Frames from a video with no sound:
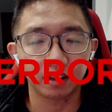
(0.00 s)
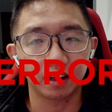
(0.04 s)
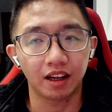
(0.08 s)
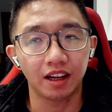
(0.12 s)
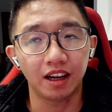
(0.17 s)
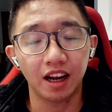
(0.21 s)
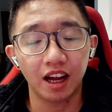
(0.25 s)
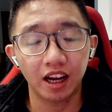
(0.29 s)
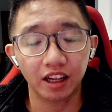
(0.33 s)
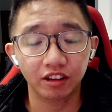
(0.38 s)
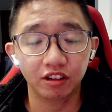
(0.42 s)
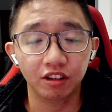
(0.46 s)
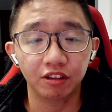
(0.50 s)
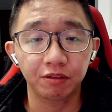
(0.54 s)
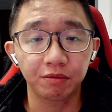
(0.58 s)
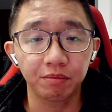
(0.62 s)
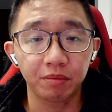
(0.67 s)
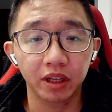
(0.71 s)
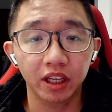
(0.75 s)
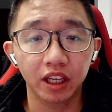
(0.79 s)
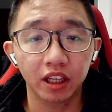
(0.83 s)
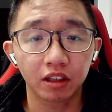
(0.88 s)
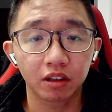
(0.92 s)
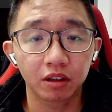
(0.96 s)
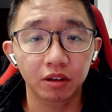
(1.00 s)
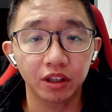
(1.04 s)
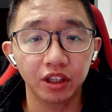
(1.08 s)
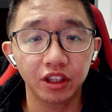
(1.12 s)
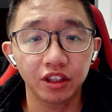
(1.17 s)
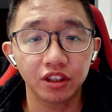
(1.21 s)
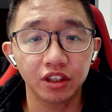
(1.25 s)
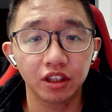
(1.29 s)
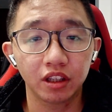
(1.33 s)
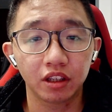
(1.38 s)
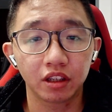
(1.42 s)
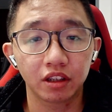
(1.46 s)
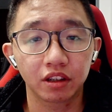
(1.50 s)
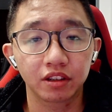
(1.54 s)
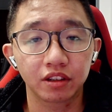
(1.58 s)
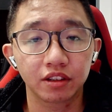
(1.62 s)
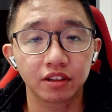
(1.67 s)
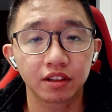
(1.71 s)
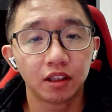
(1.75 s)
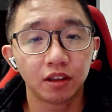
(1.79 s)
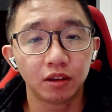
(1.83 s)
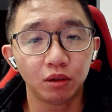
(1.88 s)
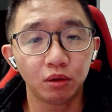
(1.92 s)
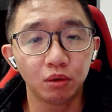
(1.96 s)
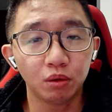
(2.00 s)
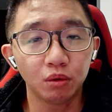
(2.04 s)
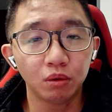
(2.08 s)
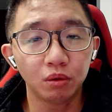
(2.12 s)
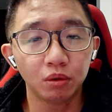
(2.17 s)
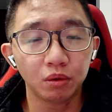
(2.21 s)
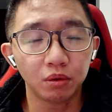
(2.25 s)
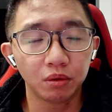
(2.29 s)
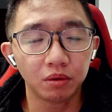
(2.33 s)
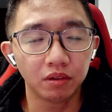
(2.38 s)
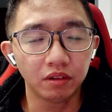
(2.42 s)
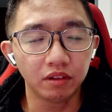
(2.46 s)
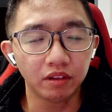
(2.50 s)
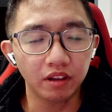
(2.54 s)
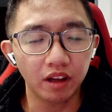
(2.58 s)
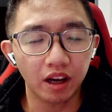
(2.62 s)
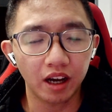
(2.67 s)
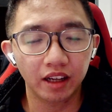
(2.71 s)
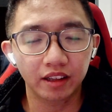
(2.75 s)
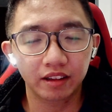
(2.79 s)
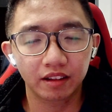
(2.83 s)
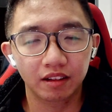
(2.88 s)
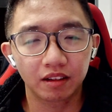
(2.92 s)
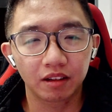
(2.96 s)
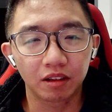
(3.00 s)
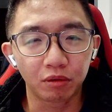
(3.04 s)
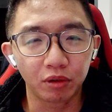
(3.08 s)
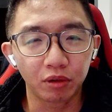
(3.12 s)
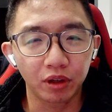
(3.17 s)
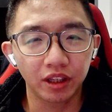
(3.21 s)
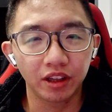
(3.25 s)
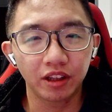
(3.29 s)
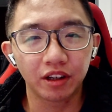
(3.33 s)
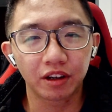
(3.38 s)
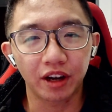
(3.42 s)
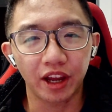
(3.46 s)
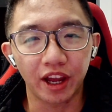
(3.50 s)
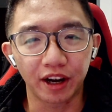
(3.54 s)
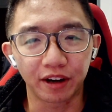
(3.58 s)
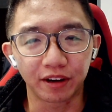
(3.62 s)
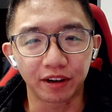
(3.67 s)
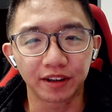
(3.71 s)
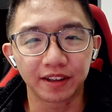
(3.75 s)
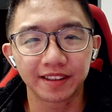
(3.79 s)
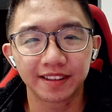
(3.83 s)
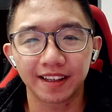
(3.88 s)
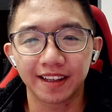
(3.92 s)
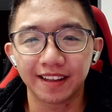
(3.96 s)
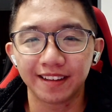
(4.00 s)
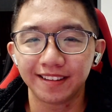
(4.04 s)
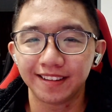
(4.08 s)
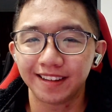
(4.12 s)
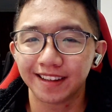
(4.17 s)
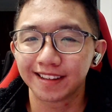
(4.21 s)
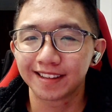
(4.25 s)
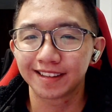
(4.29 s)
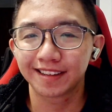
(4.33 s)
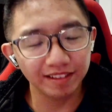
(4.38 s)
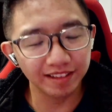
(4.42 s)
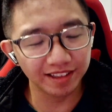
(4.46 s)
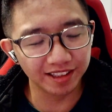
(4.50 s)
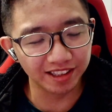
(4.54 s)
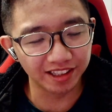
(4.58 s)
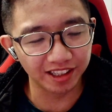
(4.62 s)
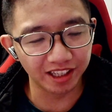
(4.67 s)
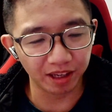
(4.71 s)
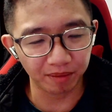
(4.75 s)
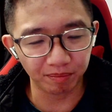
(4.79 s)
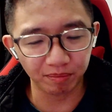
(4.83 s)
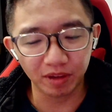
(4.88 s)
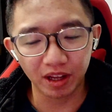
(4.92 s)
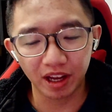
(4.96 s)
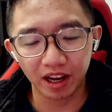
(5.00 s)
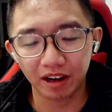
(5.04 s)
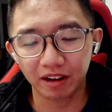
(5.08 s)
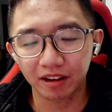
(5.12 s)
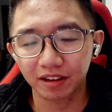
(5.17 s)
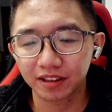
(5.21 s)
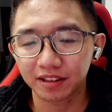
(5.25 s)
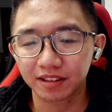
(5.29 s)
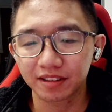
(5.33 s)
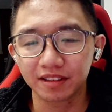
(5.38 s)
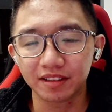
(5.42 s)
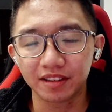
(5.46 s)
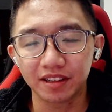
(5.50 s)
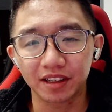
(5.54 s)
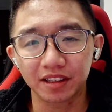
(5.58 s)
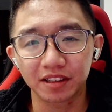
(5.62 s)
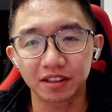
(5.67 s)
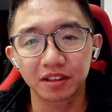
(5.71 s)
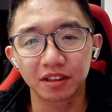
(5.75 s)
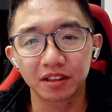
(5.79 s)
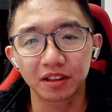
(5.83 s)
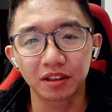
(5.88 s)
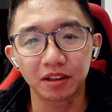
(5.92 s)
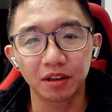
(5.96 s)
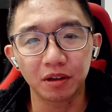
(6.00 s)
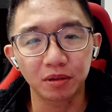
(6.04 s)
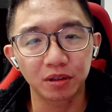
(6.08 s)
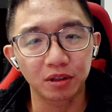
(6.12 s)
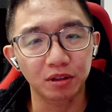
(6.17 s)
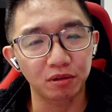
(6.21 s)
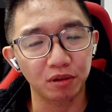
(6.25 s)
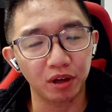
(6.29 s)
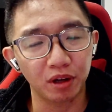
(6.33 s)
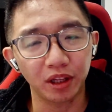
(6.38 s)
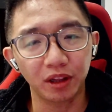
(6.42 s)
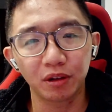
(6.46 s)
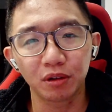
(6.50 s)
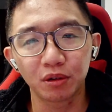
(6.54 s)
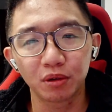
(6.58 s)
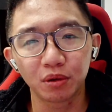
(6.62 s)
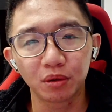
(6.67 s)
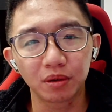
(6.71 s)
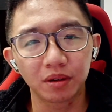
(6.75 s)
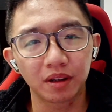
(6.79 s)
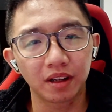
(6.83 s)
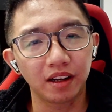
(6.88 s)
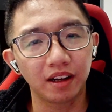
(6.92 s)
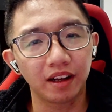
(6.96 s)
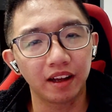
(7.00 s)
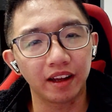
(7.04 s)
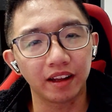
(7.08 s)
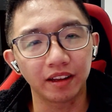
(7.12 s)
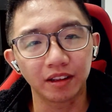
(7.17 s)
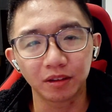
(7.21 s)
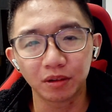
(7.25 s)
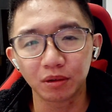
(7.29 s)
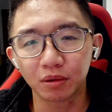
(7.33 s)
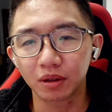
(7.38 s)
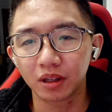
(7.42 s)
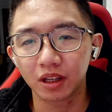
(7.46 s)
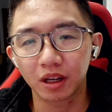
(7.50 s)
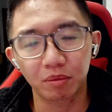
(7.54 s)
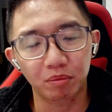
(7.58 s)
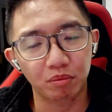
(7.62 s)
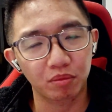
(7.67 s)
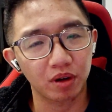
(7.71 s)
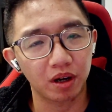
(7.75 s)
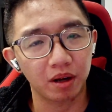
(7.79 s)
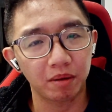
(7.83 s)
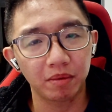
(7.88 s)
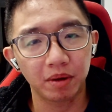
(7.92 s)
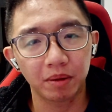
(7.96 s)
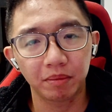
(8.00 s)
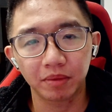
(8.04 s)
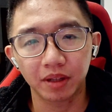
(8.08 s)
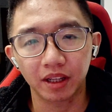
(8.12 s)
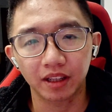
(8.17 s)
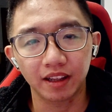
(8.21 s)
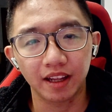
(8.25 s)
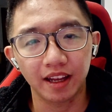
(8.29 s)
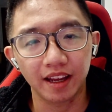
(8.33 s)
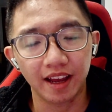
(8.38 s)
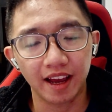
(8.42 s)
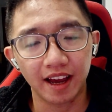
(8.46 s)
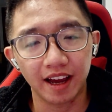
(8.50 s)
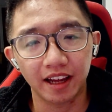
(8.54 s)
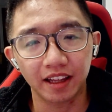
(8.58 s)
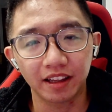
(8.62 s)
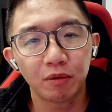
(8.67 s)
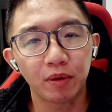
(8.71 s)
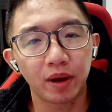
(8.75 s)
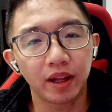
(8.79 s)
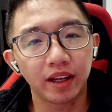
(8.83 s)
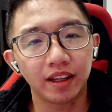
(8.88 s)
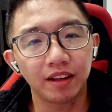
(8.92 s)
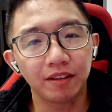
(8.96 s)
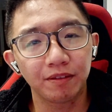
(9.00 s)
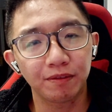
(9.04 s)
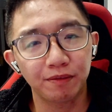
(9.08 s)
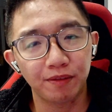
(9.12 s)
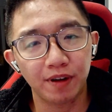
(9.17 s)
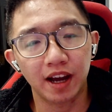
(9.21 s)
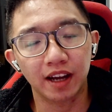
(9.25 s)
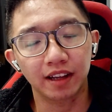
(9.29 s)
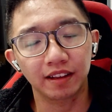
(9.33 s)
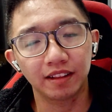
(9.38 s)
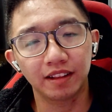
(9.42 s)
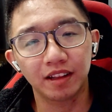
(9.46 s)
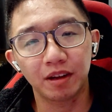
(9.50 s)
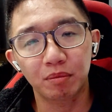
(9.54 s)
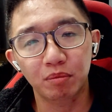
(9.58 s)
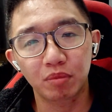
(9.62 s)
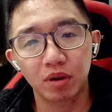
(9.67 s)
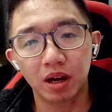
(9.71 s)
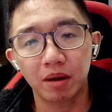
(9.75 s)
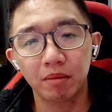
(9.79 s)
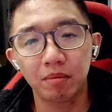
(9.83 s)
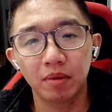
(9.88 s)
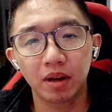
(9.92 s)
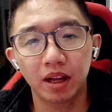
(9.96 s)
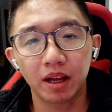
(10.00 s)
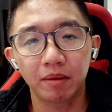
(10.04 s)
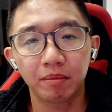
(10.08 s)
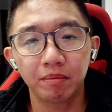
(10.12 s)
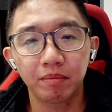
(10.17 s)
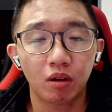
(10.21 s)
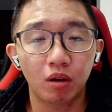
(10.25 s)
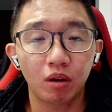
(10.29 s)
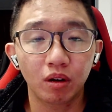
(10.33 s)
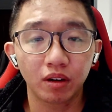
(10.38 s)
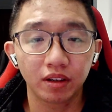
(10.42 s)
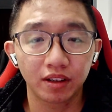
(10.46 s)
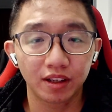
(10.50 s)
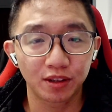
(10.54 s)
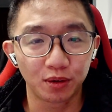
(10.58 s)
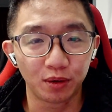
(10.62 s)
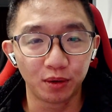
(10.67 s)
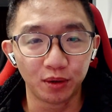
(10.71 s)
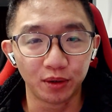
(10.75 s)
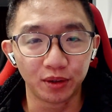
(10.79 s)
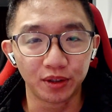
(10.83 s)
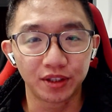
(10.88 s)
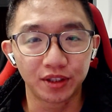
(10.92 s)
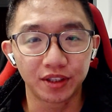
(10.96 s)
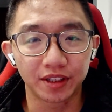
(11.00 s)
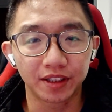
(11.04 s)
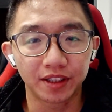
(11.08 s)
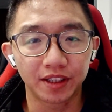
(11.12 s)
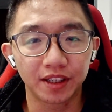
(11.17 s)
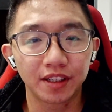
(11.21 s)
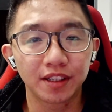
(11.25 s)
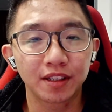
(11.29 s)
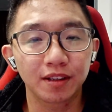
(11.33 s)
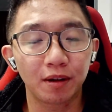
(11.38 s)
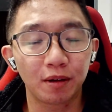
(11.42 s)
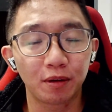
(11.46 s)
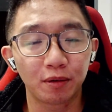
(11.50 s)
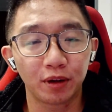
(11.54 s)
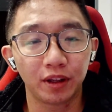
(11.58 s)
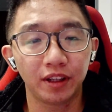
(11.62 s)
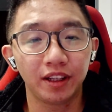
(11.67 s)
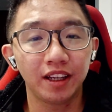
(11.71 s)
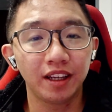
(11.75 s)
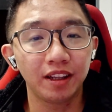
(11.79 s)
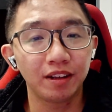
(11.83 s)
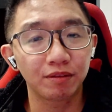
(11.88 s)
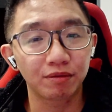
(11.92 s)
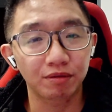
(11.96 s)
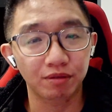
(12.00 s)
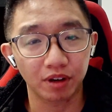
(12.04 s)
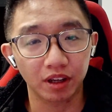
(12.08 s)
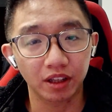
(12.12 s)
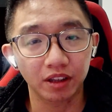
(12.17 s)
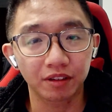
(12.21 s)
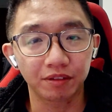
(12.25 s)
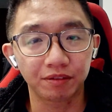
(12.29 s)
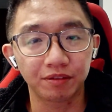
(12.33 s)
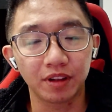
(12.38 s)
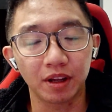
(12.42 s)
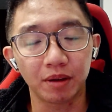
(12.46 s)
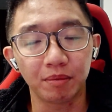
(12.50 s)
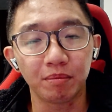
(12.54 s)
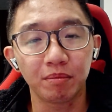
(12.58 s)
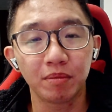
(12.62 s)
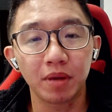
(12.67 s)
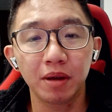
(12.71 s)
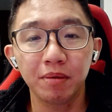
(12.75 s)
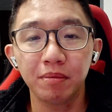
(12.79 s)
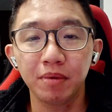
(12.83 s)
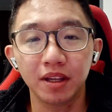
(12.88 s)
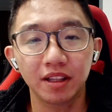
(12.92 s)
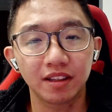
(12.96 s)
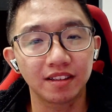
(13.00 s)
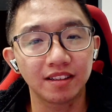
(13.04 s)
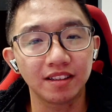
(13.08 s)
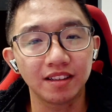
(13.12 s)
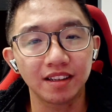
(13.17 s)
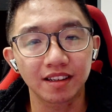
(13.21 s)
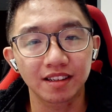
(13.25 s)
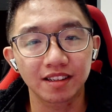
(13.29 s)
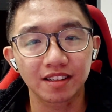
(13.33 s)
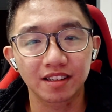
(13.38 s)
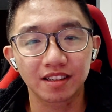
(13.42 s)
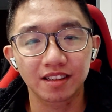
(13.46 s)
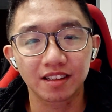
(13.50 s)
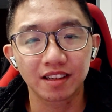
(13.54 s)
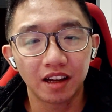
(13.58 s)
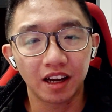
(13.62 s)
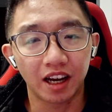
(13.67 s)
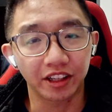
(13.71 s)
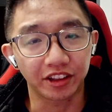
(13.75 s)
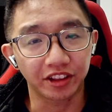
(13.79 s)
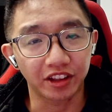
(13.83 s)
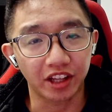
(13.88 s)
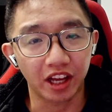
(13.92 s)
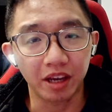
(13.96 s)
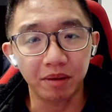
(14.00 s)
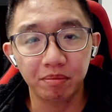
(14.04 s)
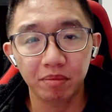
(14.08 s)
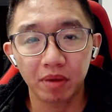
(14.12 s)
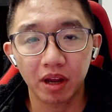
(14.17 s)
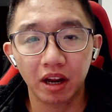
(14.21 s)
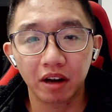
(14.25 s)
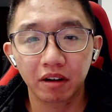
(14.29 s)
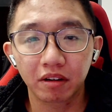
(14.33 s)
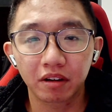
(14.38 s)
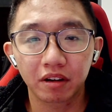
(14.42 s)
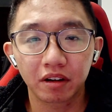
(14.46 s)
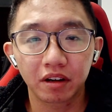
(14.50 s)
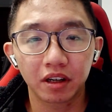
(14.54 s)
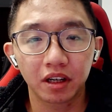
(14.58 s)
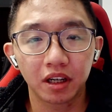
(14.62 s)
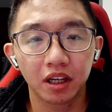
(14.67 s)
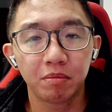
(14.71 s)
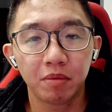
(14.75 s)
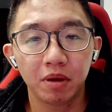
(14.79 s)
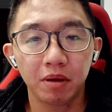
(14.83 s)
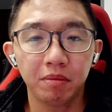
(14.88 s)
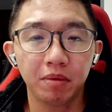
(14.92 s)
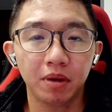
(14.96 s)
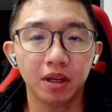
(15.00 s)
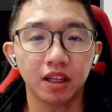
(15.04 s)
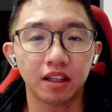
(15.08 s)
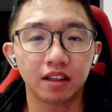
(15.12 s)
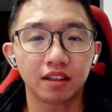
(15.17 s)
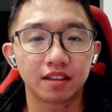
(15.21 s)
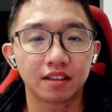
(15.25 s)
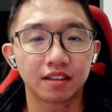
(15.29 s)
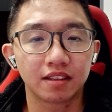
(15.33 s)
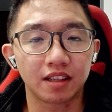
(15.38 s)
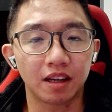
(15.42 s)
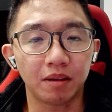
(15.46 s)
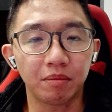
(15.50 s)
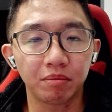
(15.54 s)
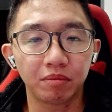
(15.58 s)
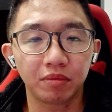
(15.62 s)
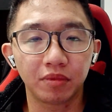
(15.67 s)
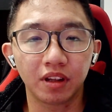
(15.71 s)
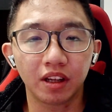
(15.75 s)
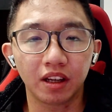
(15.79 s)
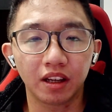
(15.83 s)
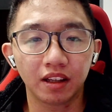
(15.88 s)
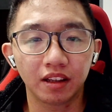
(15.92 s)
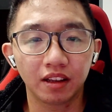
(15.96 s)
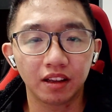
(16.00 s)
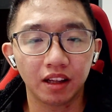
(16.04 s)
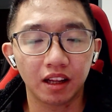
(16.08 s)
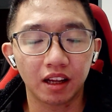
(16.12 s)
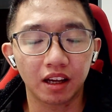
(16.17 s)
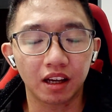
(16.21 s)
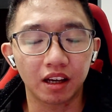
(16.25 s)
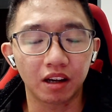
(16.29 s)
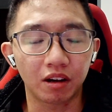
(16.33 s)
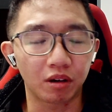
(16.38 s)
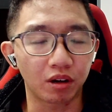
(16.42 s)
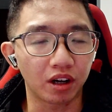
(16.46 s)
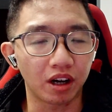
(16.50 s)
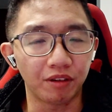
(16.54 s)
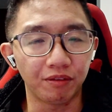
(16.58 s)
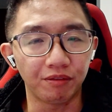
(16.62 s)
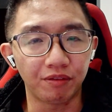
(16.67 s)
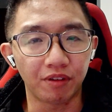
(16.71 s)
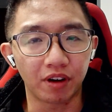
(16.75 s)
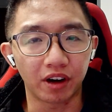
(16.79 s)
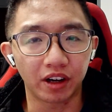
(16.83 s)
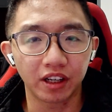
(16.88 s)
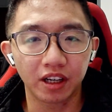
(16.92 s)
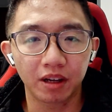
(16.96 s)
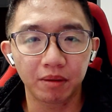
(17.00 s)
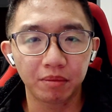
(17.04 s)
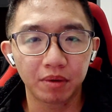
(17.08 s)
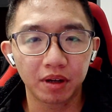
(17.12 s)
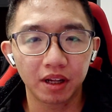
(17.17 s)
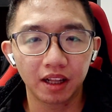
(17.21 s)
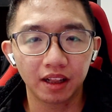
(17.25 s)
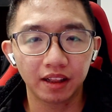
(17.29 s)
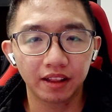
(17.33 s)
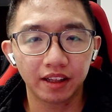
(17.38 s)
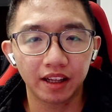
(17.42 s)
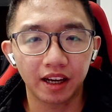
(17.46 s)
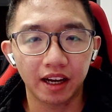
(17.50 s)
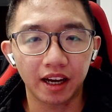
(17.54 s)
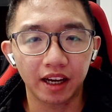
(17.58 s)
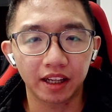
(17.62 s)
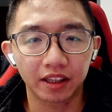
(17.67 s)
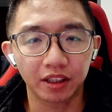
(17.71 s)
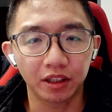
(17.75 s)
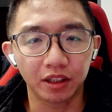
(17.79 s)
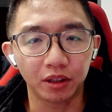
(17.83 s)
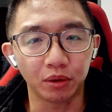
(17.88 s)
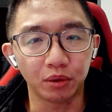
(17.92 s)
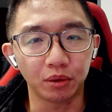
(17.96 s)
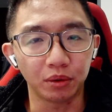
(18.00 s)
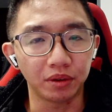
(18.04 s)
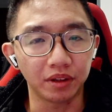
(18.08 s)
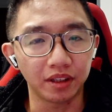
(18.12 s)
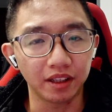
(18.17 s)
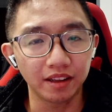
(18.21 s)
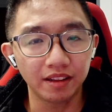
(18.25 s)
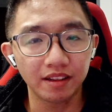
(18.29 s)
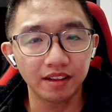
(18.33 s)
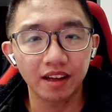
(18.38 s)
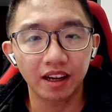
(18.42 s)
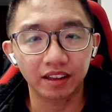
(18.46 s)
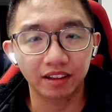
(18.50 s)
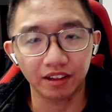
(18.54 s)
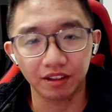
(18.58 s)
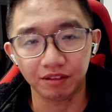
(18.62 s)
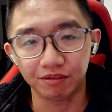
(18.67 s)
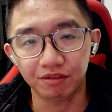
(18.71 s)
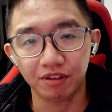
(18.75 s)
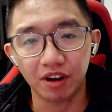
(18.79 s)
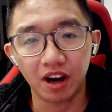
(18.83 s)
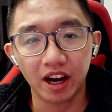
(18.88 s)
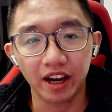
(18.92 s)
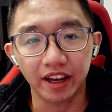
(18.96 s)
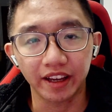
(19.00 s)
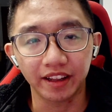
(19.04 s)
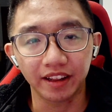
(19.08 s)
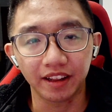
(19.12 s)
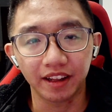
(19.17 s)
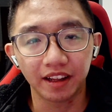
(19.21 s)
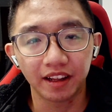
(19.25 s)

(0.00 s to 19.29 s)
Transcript: A lot of beginner engineers do not read their errors and just skip the errors, just go straight to Google and Google the problem that they had, when in fact the problem or the solution is already in front of them. Maybe it's just a type error, maybe it's something or a variable that you did not define.